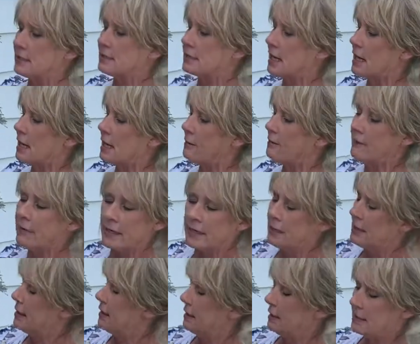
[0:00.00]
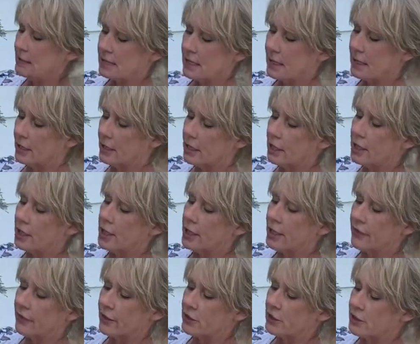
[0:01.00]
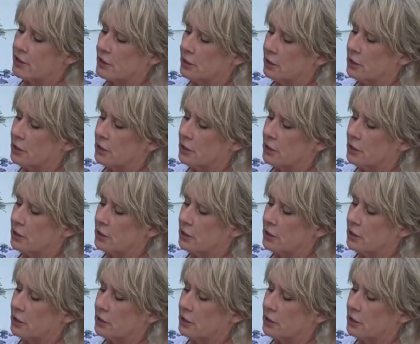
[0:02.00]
side. It's not going to hurt it. There's still